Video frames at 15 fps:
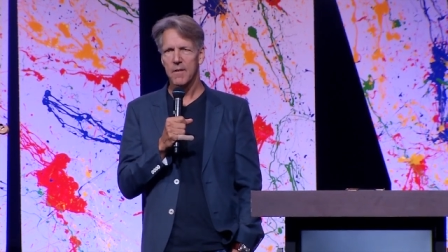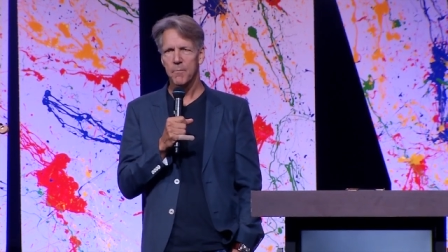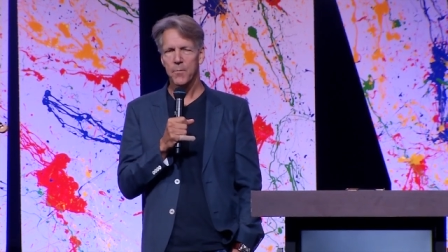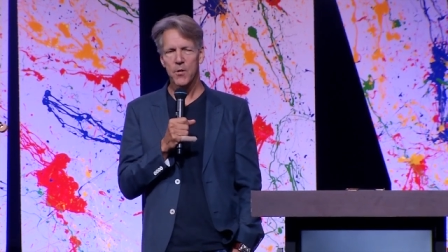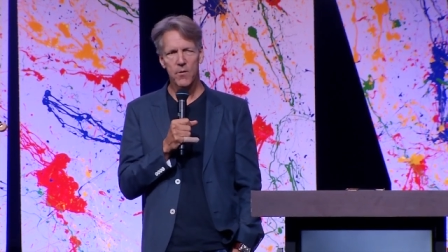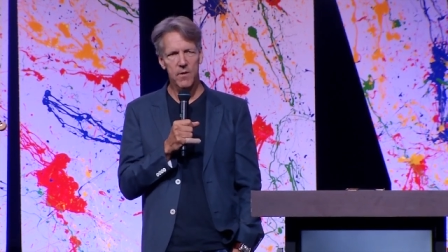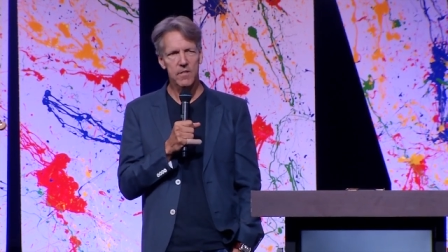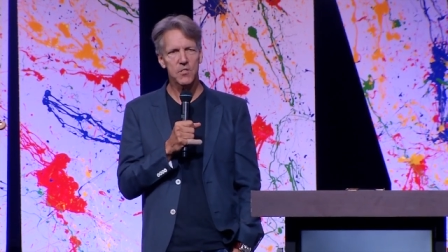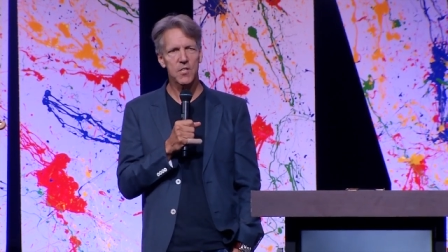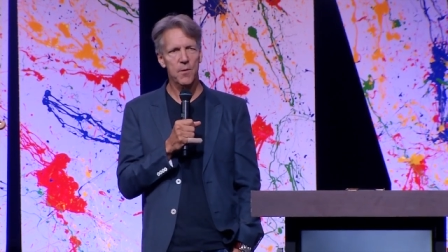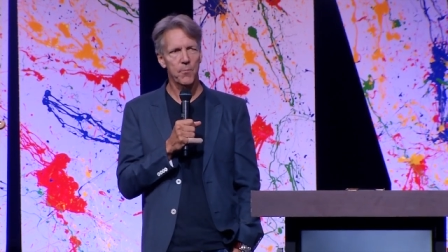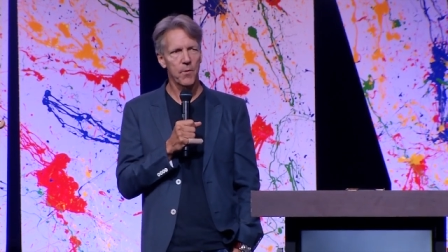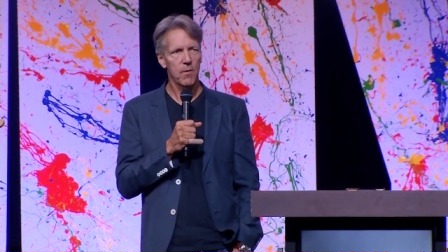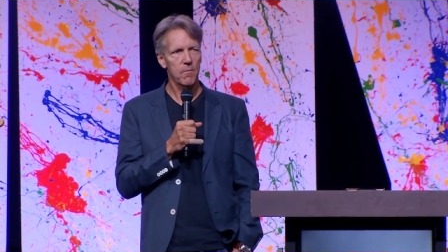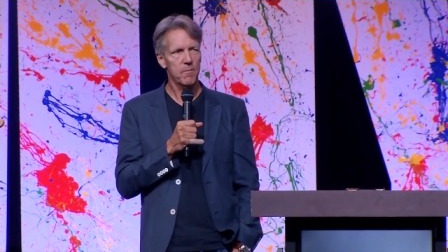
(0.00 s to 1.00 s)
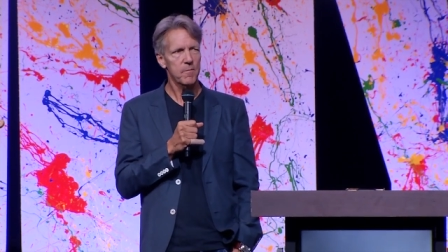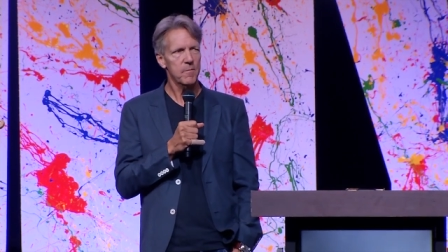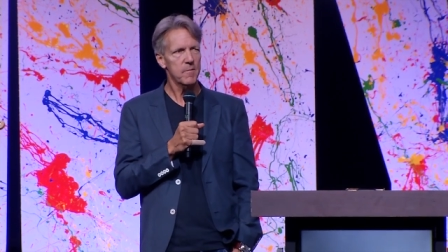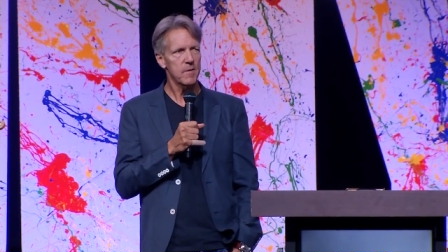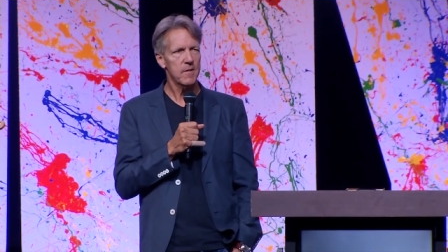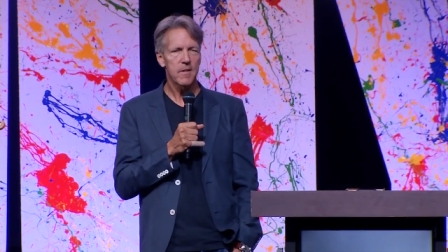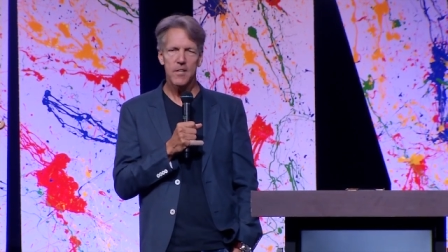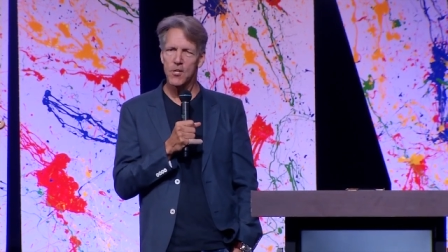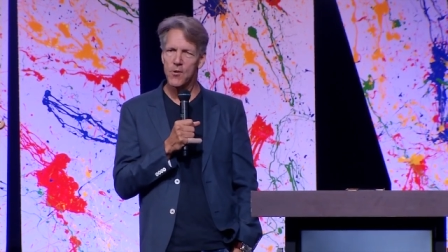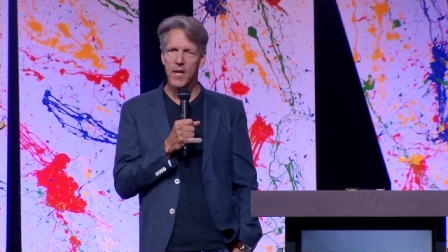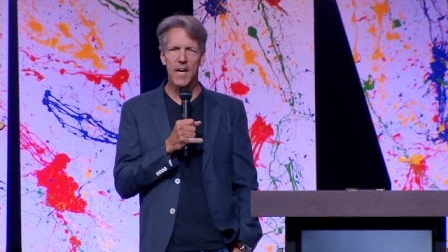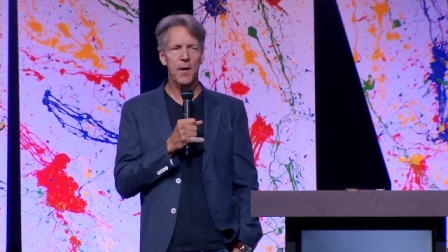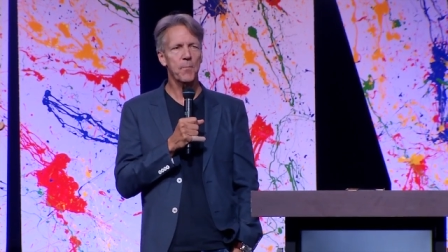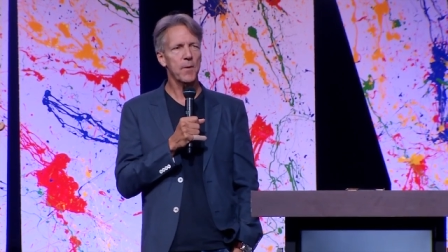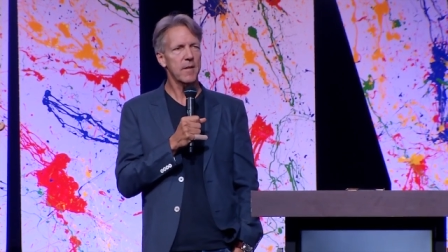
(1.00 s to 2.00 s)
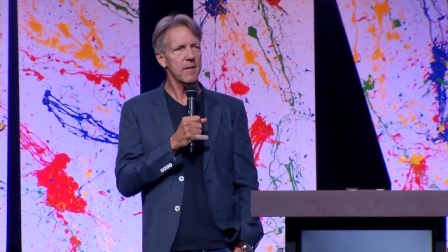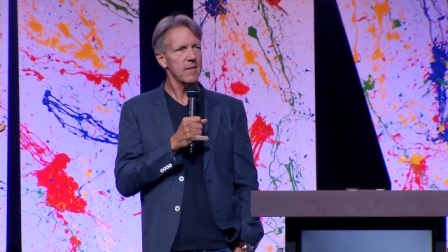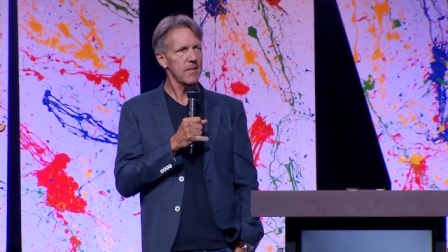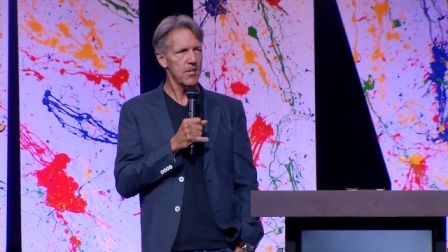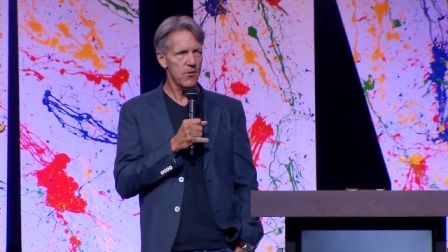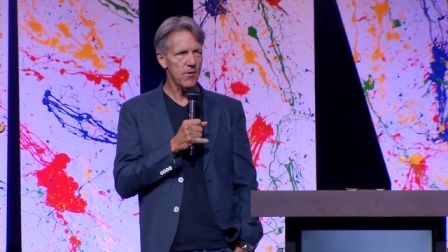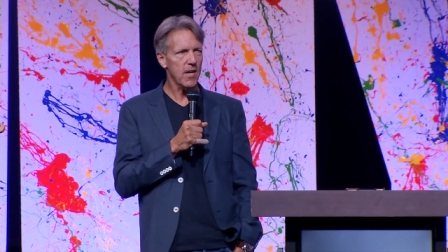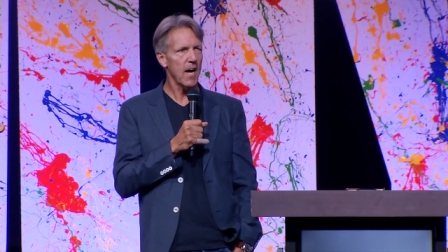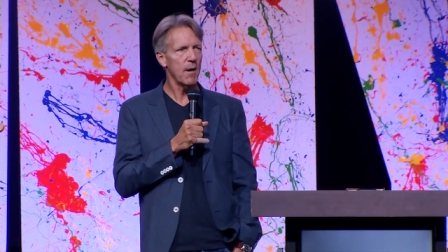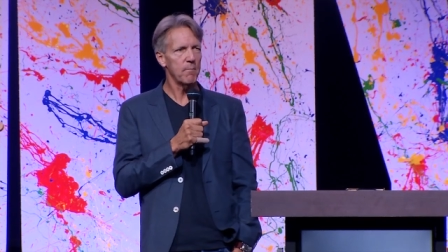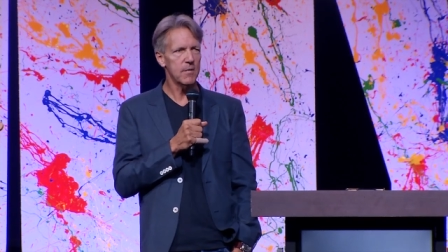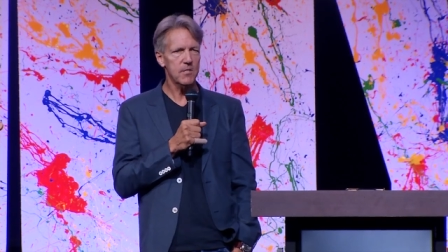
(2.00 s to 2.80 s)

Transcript: Pure and simple. You get up and you come.